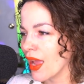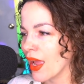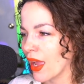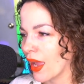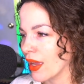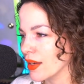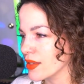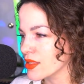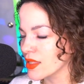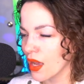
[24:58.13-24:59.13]

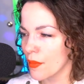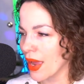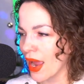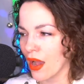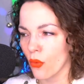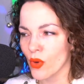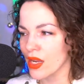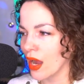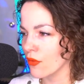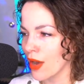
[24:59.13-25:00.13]
and somehow
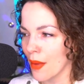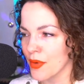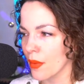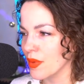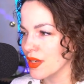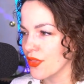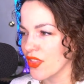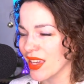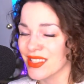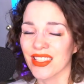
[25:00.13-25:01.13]
we got wrapped up into
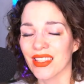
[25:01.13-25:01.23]
things,